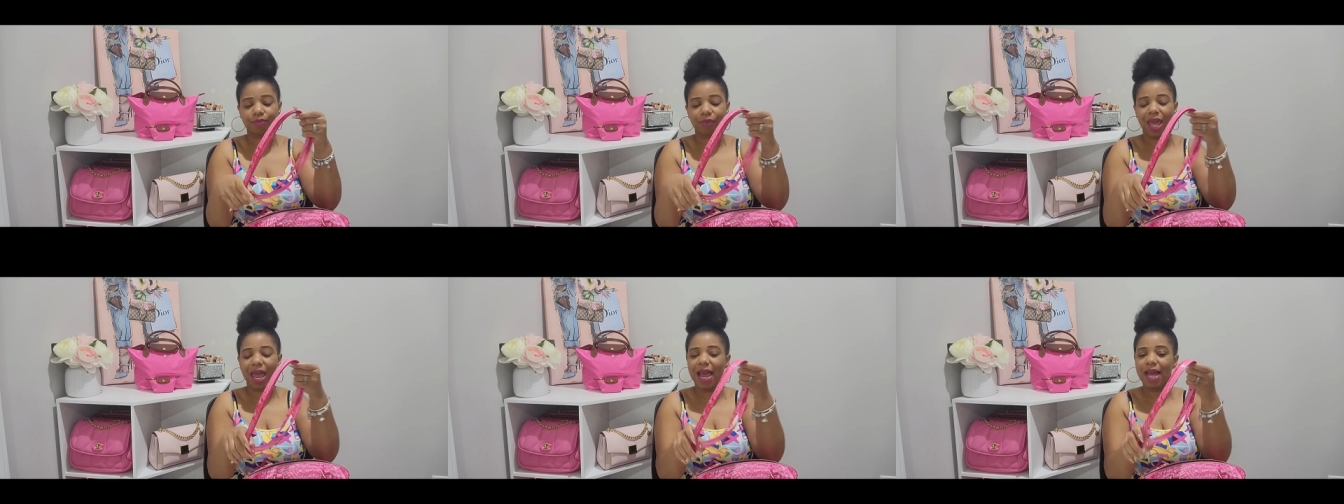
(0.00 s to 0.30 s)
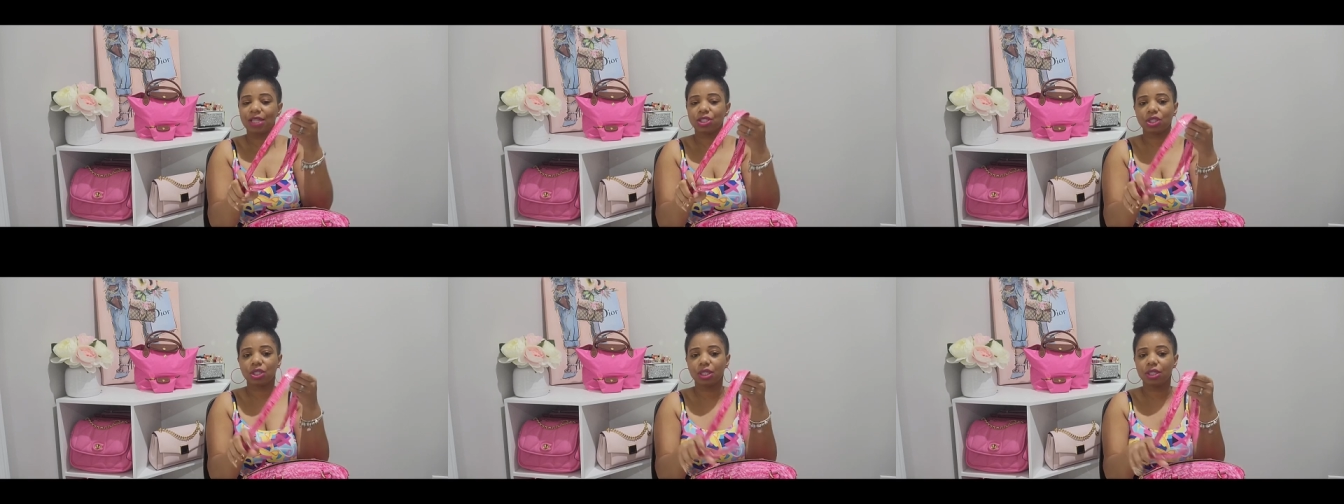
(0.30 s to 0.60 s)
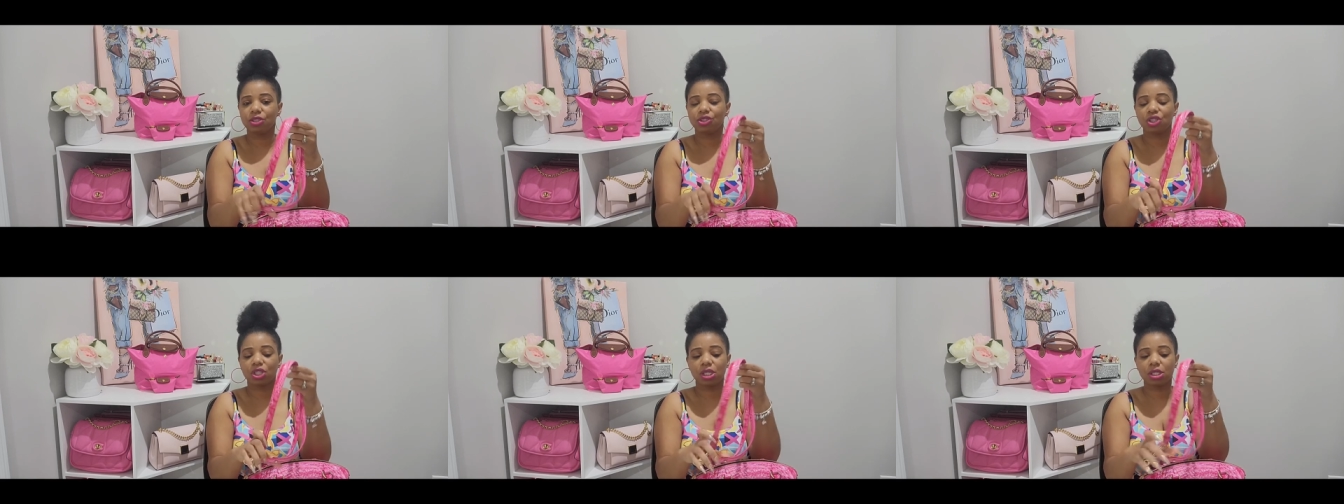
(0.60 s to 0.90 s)

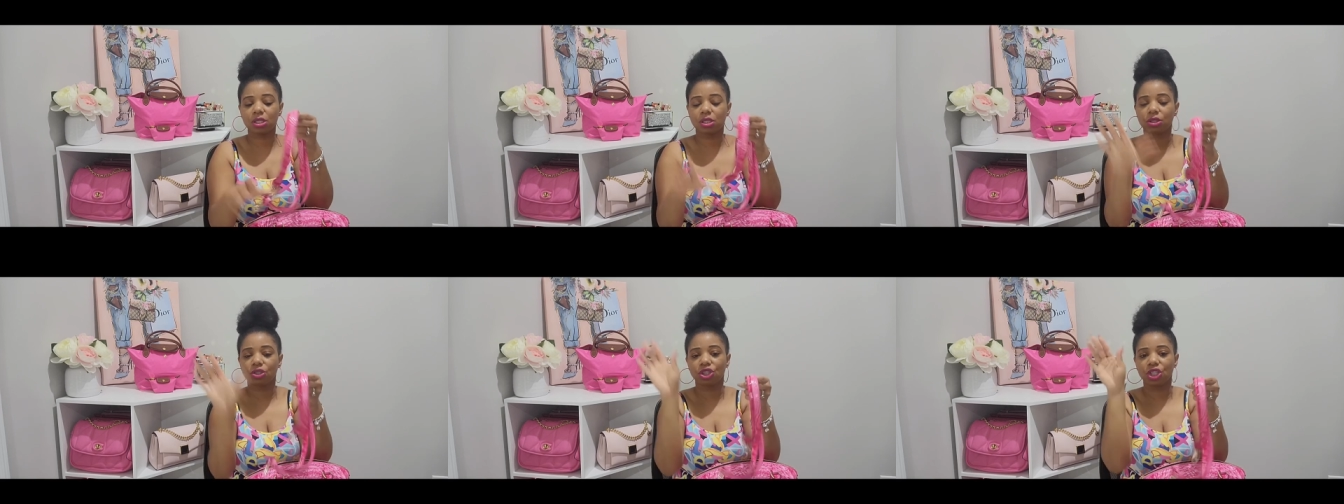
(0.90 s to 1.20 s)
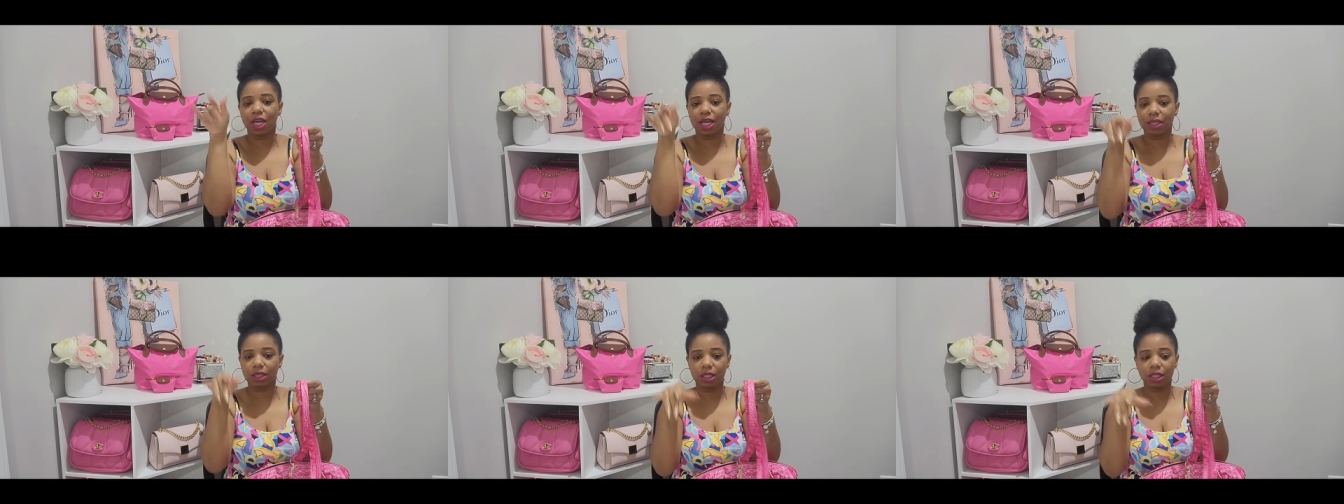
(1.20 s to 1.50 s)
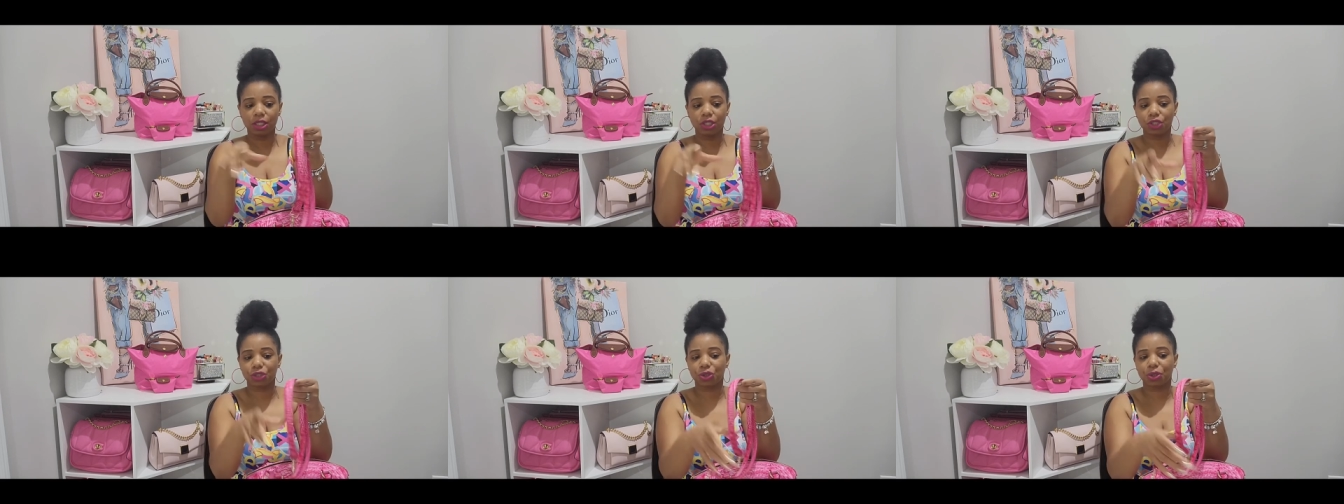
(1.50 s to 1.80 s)
actually just check
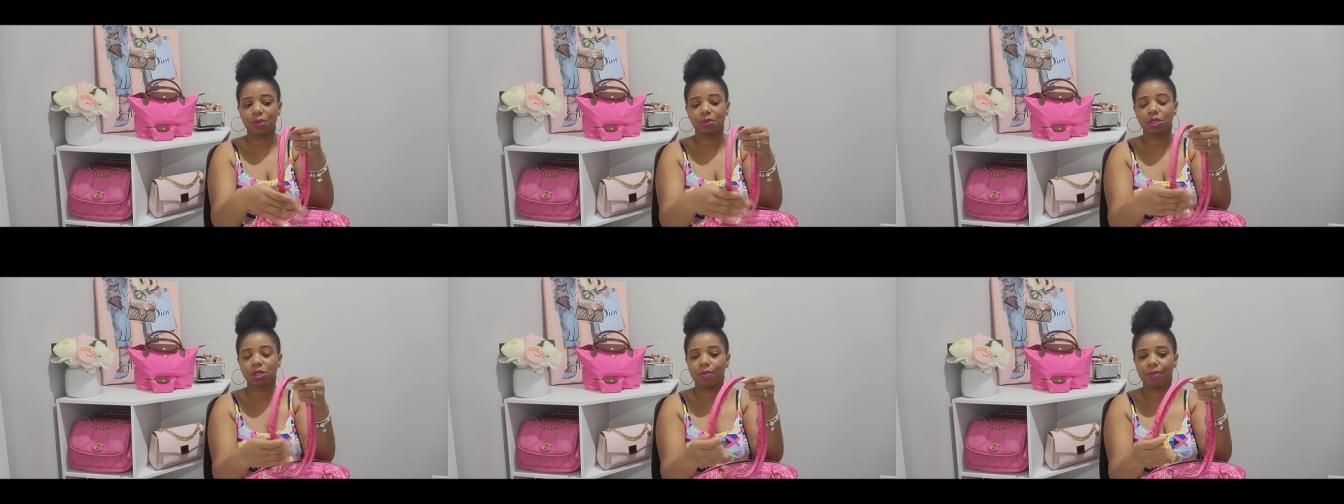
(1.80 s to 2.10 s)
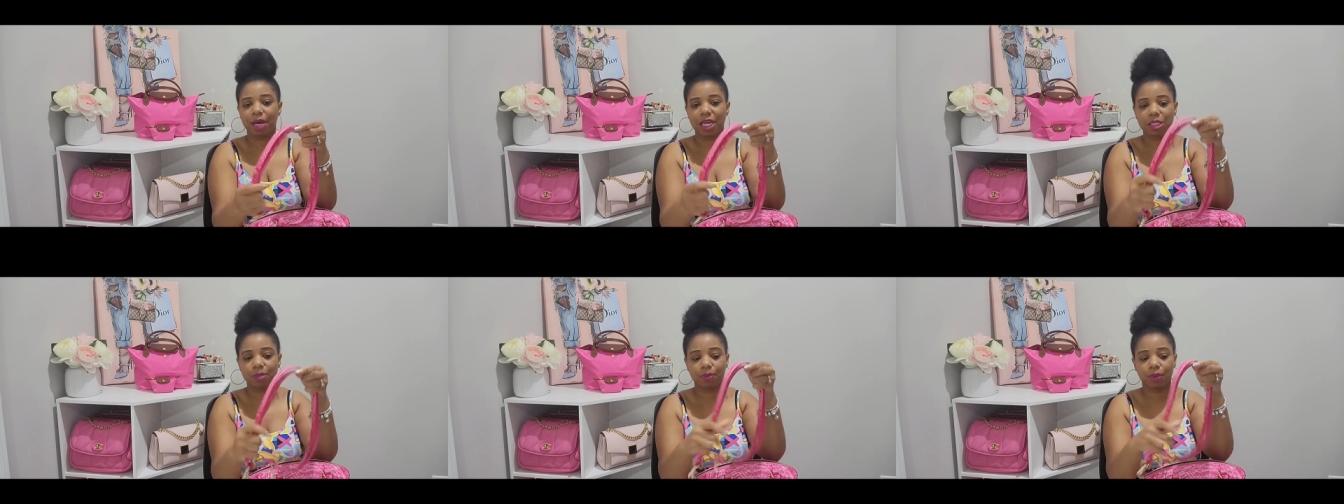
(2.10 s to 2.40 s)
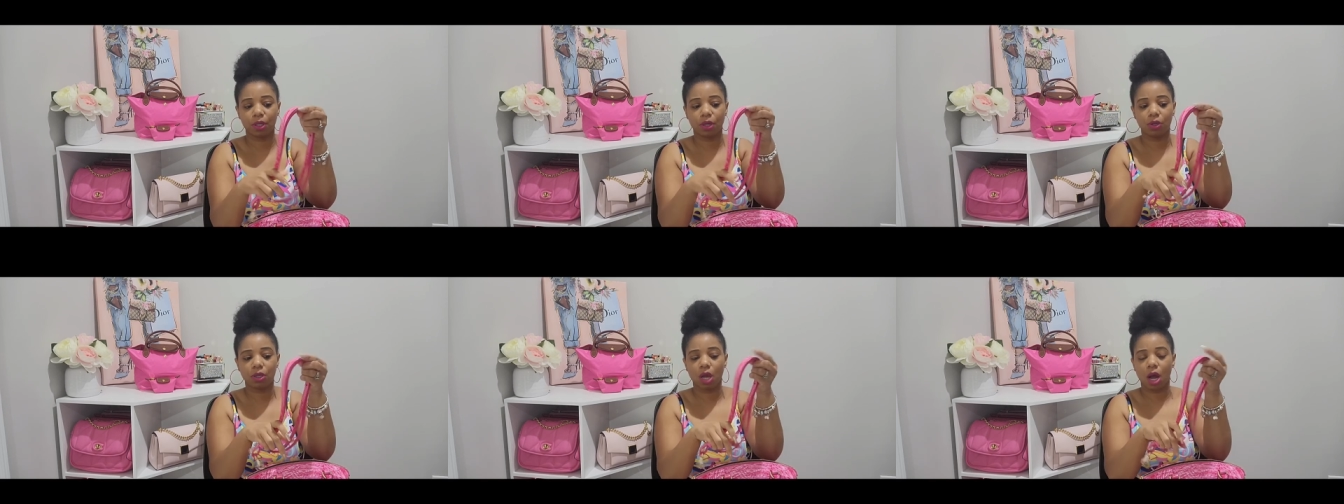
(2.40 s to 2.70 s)
the description box
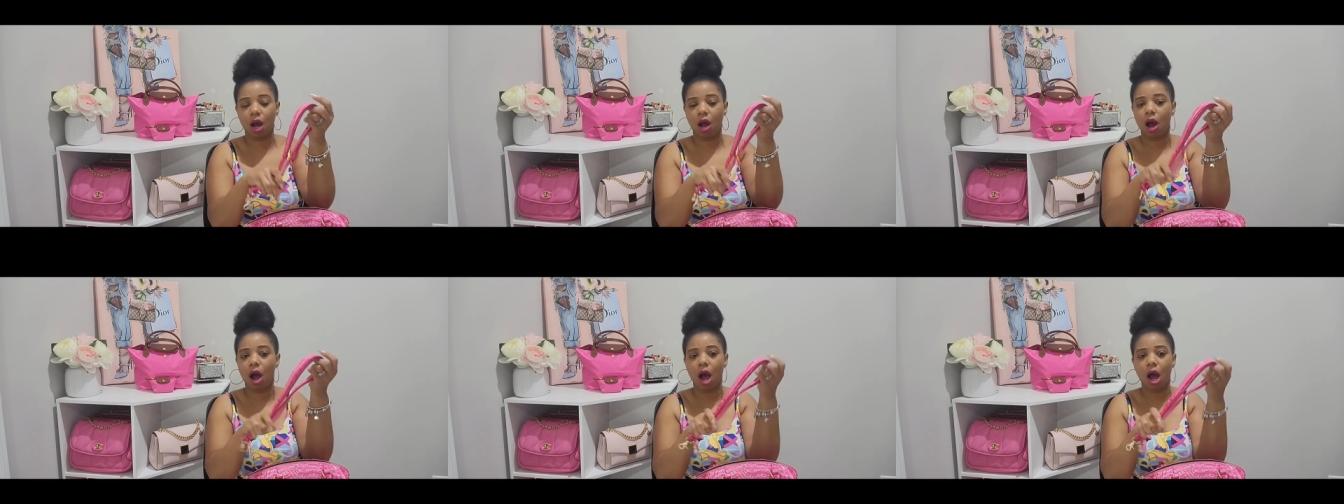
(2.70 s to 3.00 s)
below y'all.